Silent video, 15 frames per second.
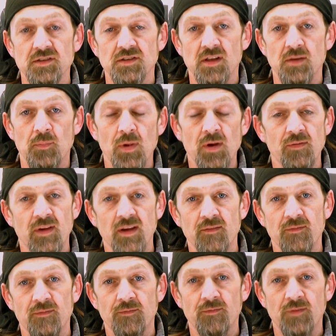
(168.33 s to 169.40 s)
They both get
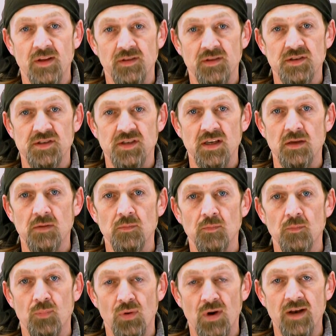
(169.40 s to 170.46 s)
fed the same
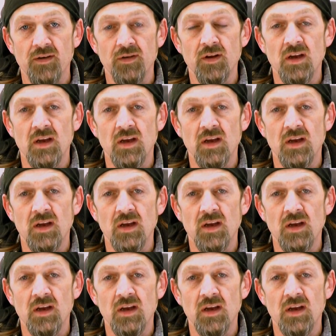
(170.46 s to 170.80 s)
brand.